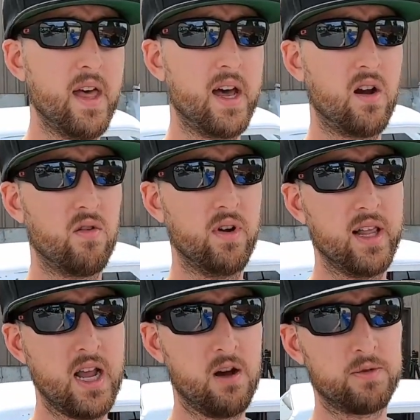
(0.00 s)
That all
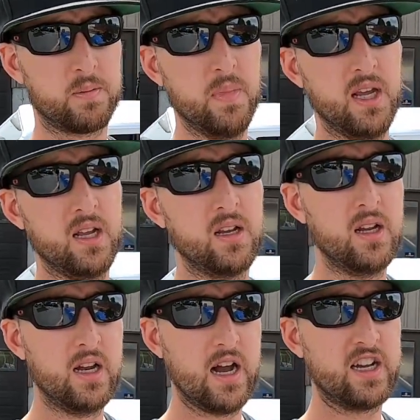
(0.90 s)
really helps me
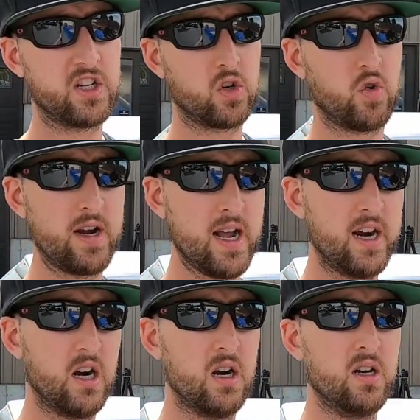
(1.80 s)
as a
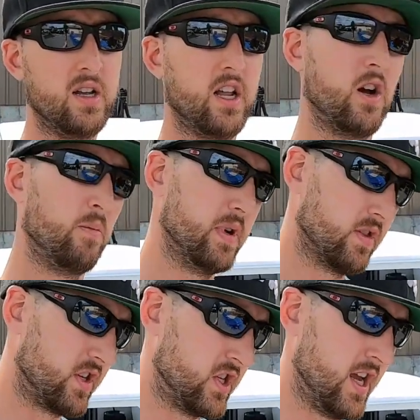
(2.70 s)
creator, help
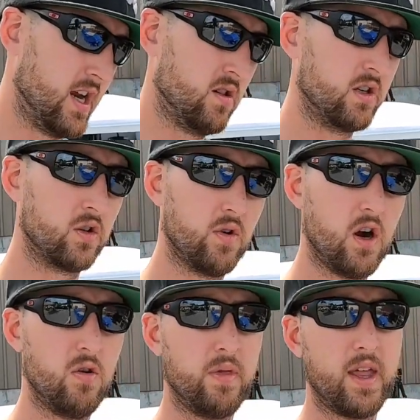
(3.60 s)
build the channel and grow.